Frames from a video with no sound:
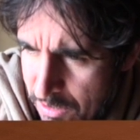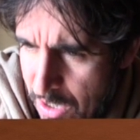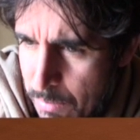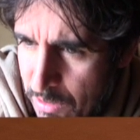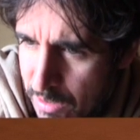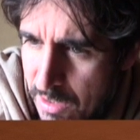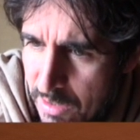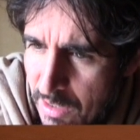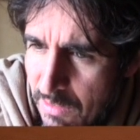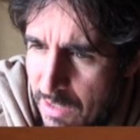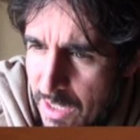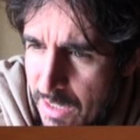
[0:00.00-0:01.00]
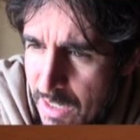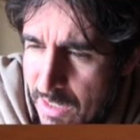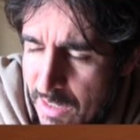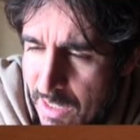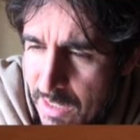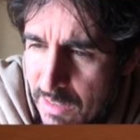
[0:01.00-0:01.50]
chapter 6, 7, 8, 9,
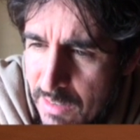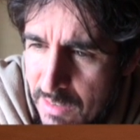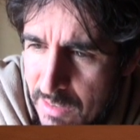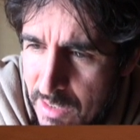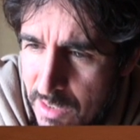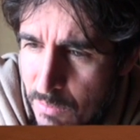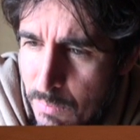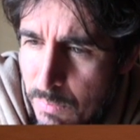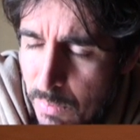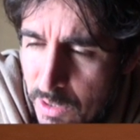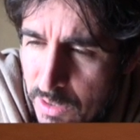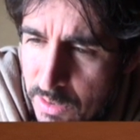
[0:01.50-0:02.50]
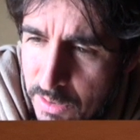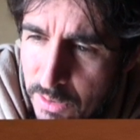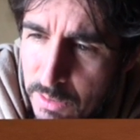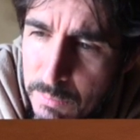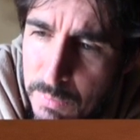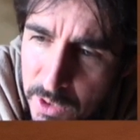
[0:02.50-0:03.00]
10 in part 2,
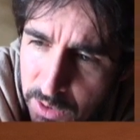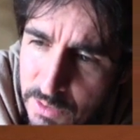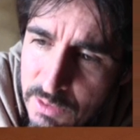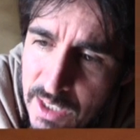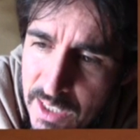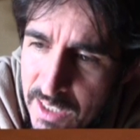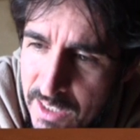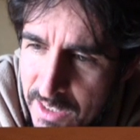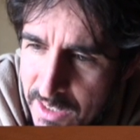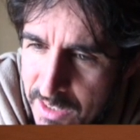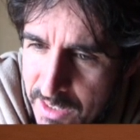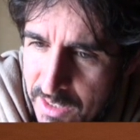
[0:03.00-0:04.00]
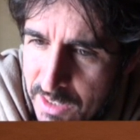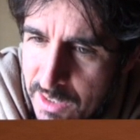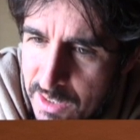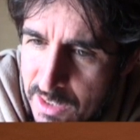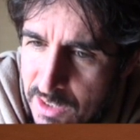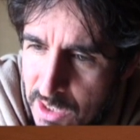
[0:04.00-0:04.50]
and part 3,
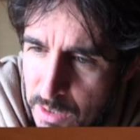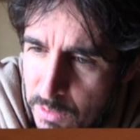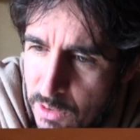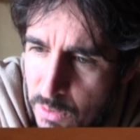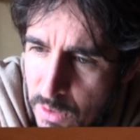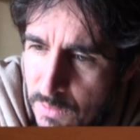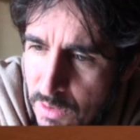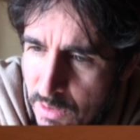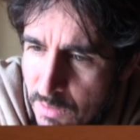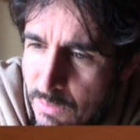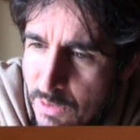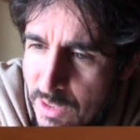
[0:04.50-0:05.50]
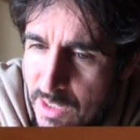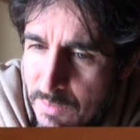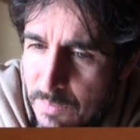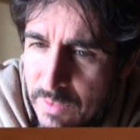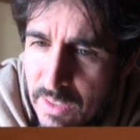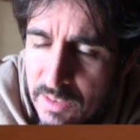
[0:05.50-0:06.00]
chapter 12, 13, 14.
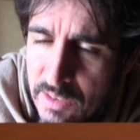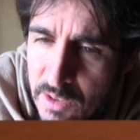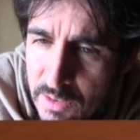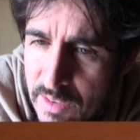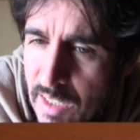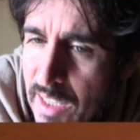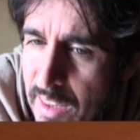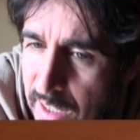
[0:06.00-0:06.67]
So it's like